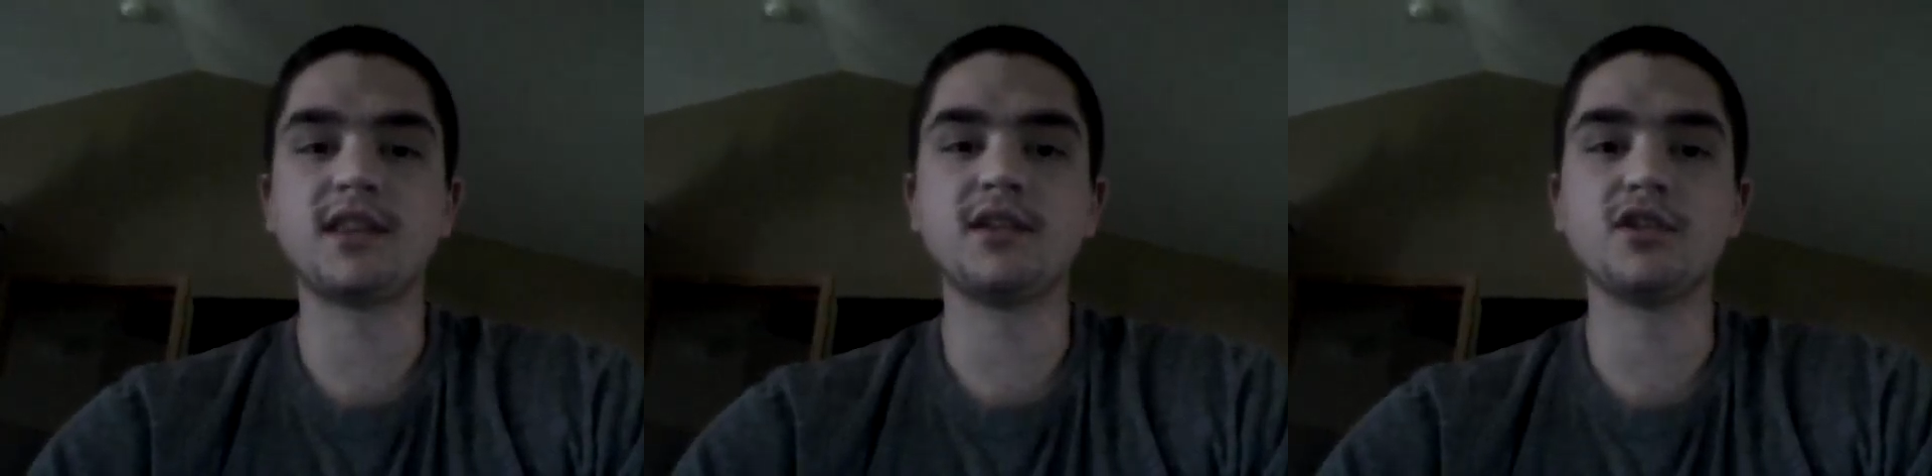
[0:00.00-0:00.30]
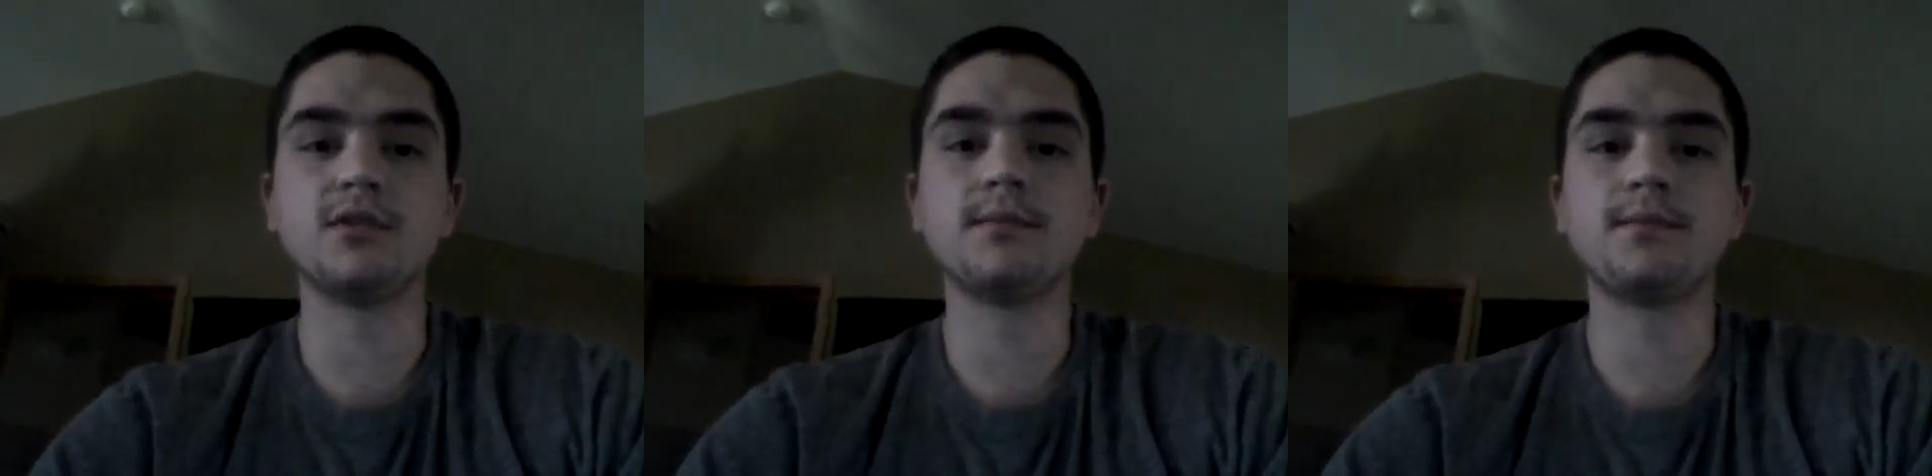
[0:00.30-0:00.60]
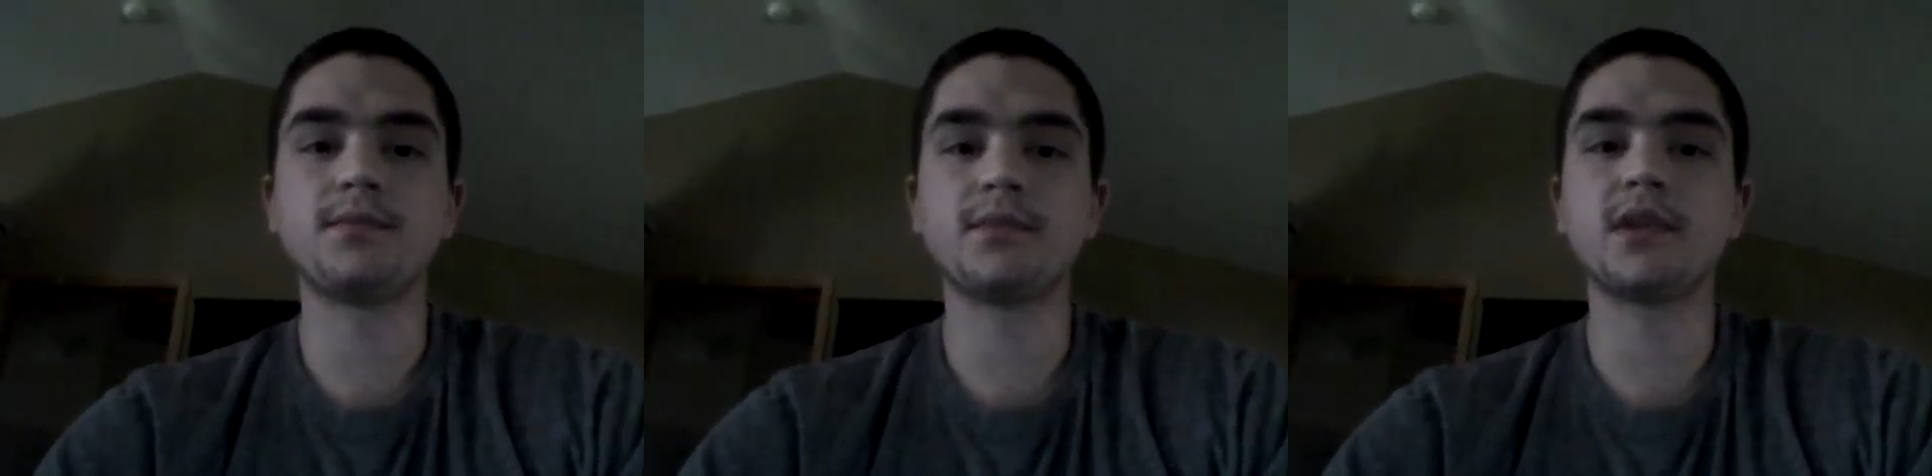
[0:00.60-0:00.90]
theorem
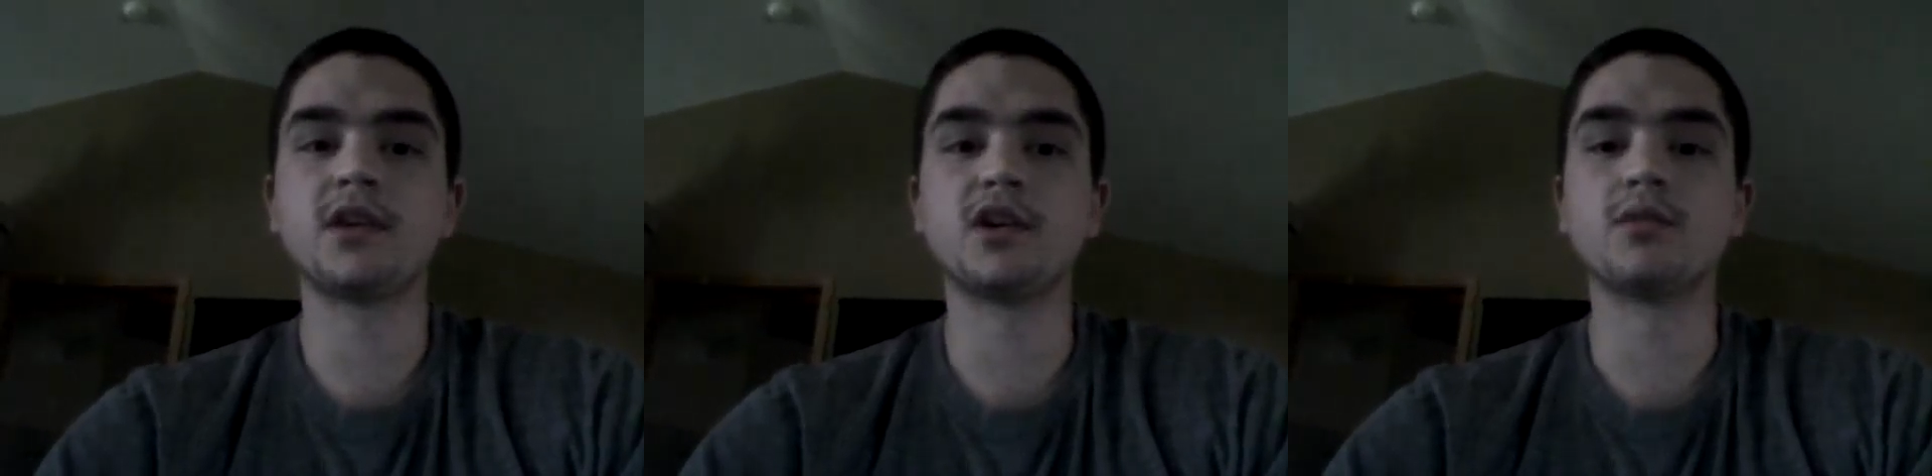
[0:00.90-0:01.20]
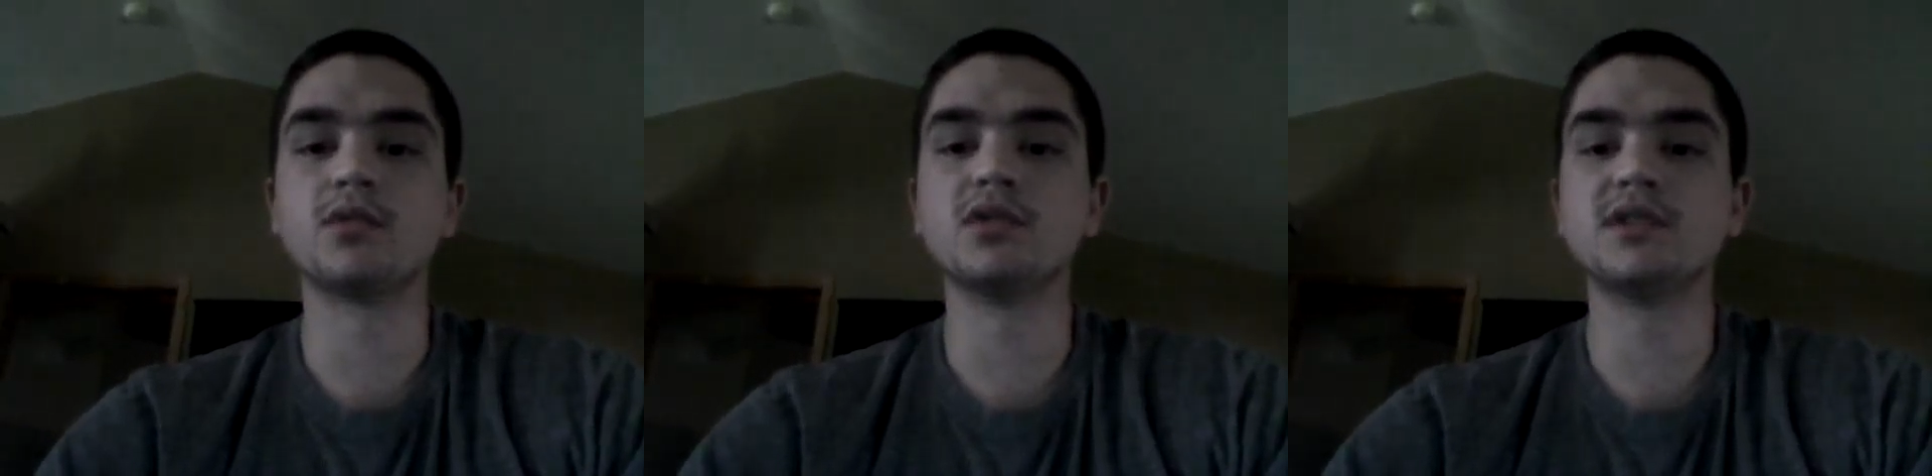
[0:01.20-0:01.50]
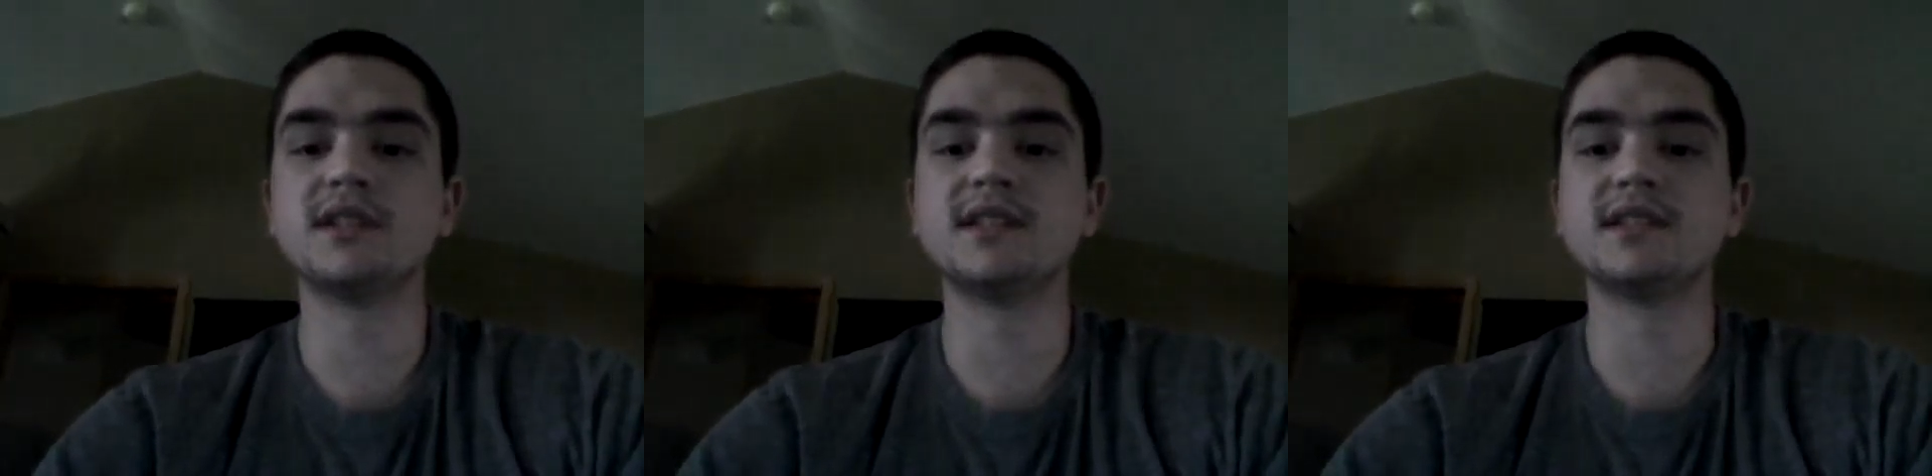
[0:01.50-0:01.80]
in our
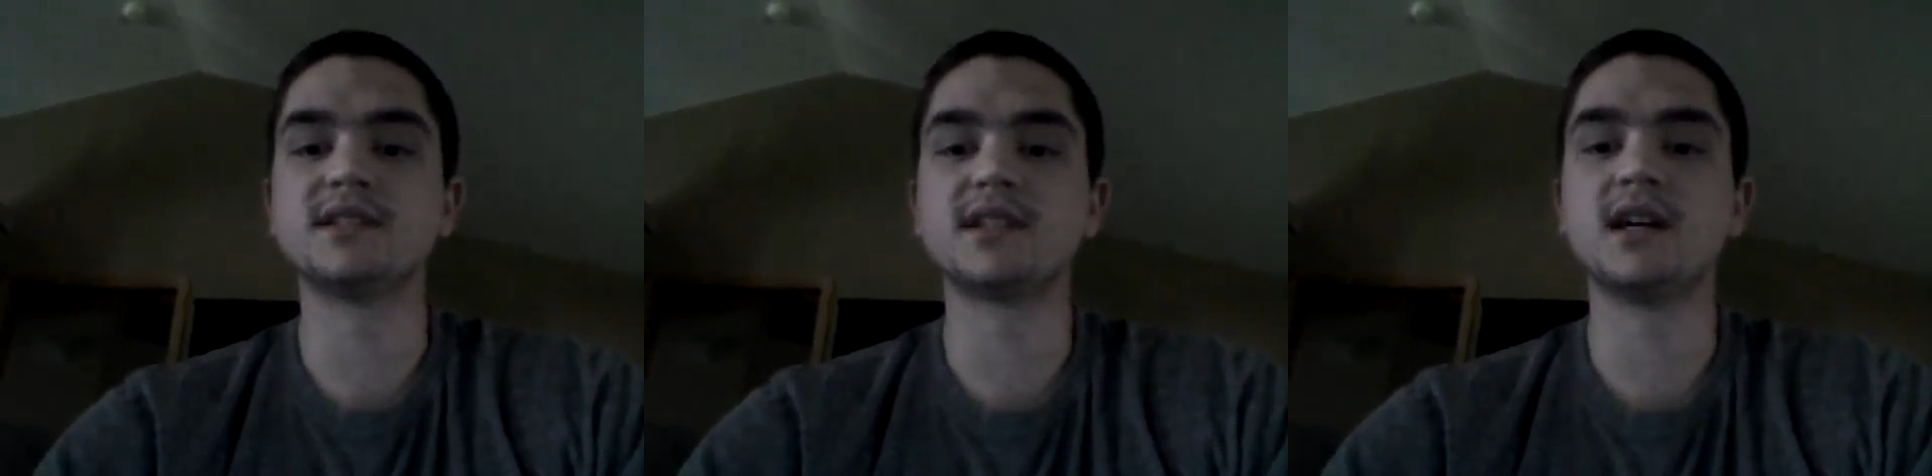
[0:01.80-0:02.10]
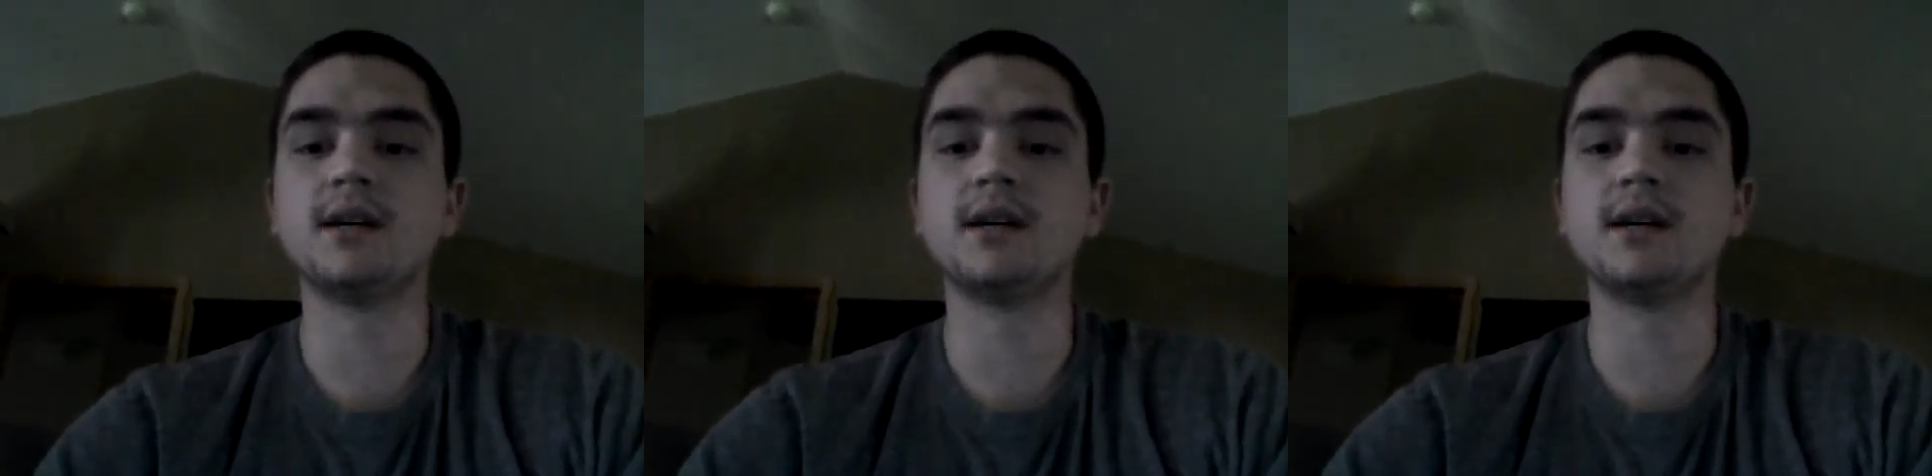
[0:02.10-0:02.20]
world is